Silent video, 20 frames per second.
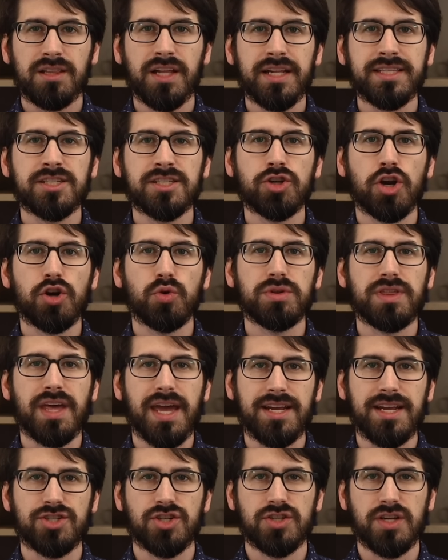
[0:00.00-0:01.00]
Let's start with
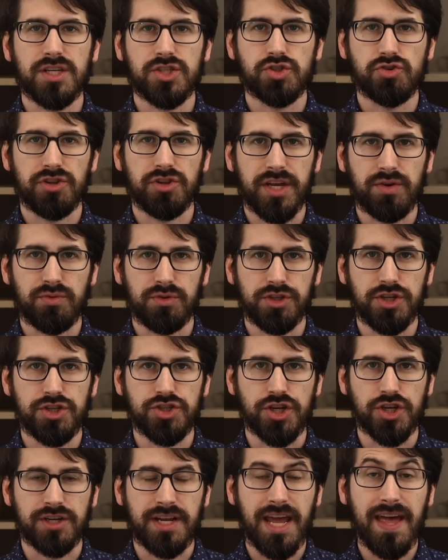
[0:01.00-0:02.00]
ancient Israelite
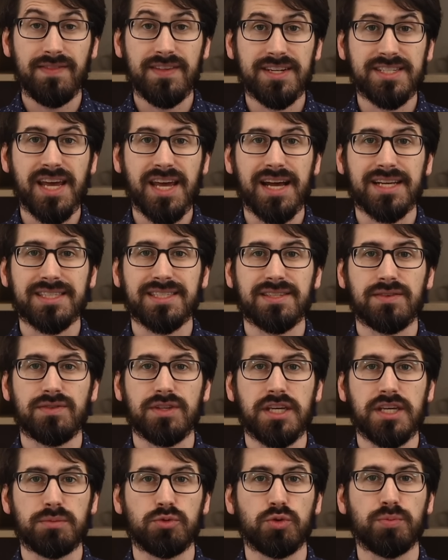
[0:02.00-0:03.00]
religion and the texts of
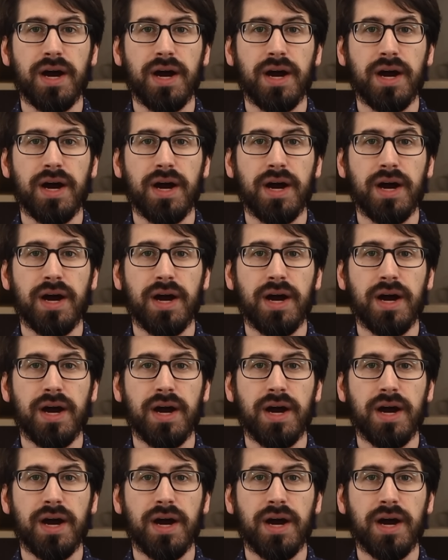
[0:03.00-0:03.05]
the Hebrew